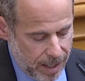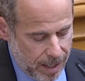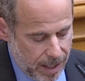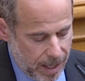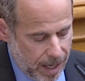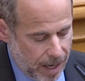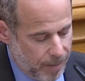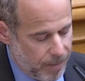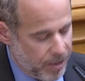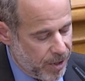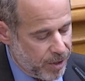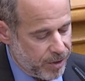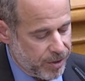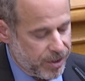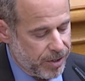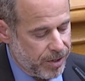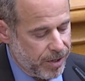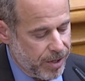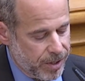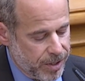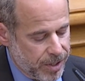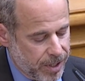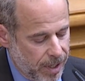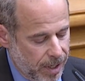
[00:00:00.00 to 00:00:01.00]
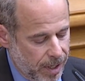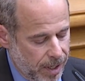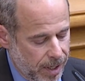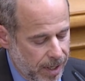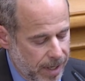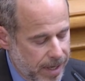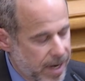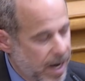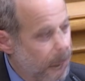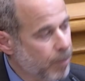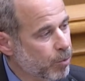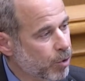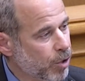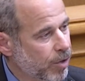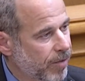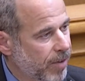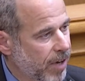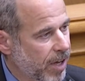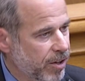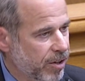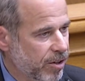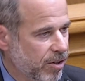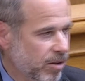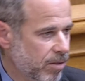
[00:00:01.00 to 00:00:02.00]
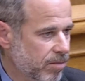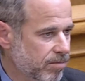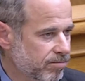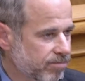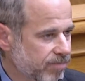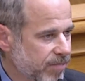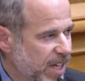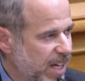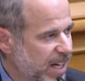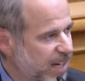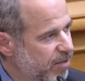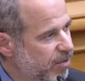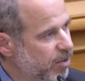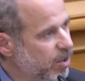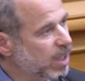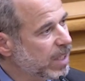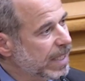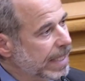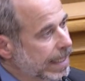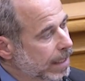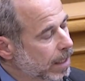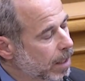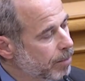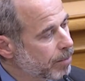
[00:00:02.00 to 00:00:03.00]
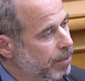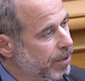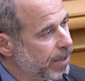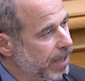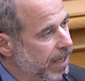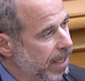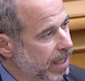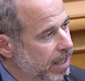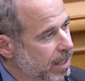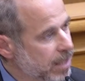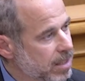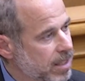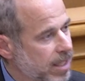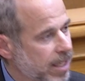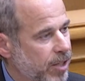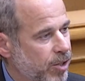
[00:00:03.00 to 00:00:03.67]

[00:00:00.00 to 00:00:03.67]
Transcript: There's a number of other kind of cleanup things,